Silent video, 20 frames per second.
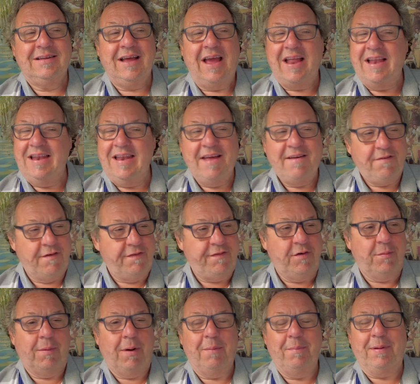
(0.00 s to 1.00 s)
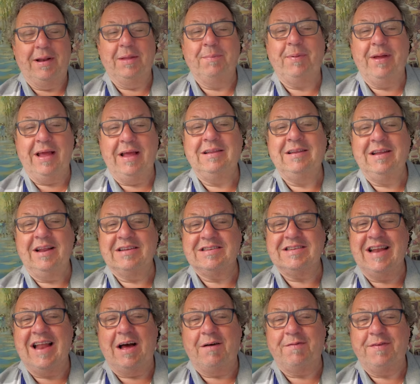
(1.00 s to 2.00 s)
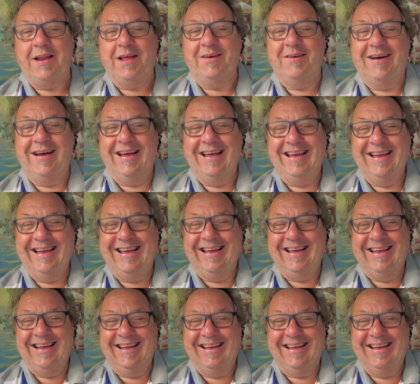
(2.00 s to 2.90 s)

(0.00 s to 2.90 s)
It never filled my belly, but it's enough anyway.